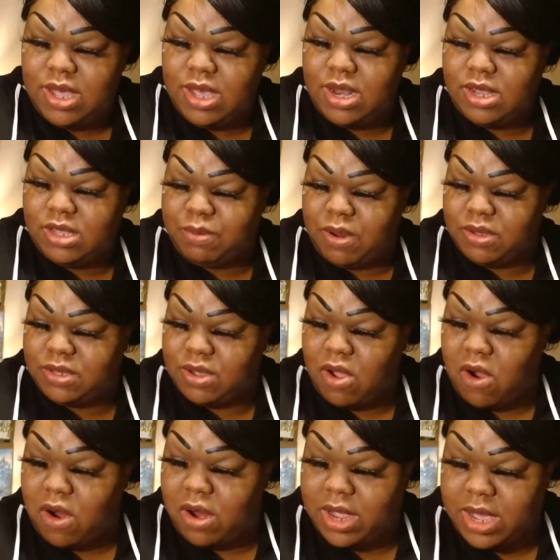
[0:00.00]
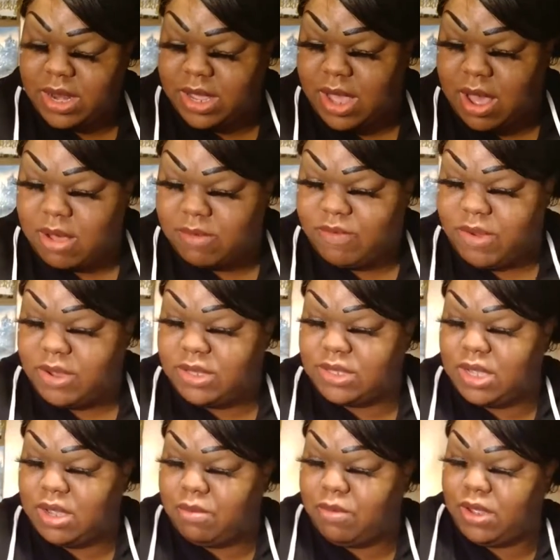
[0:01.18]
And this person hard headed, y'all, very
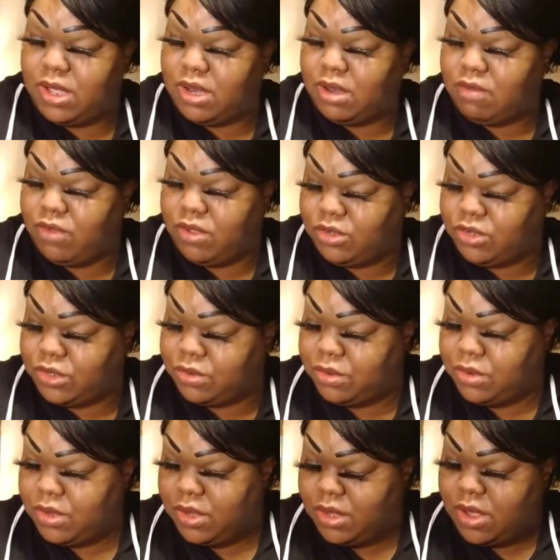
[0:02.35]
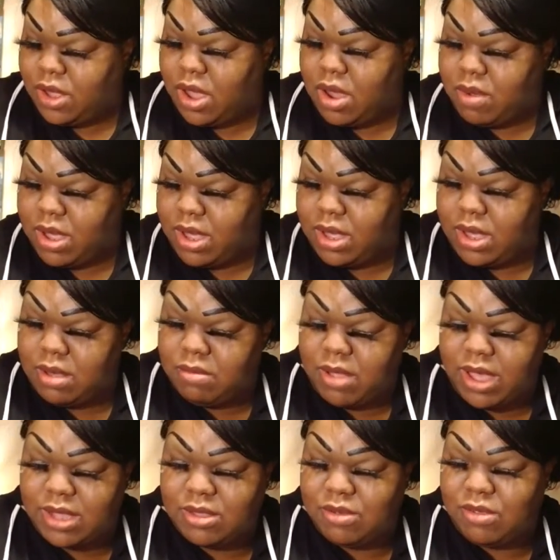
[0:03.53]
stubborn individual. All right. I'm
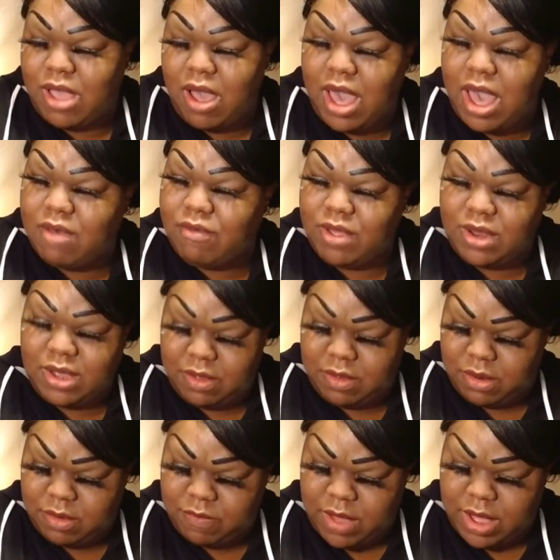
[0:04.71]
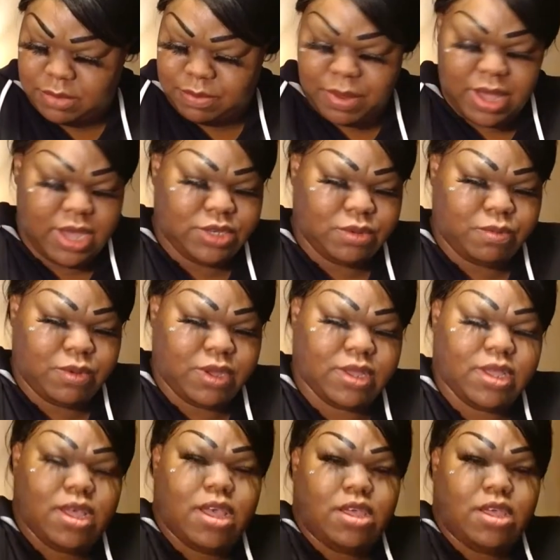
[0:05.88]
like, do y'all have any other advice? Page of Wands.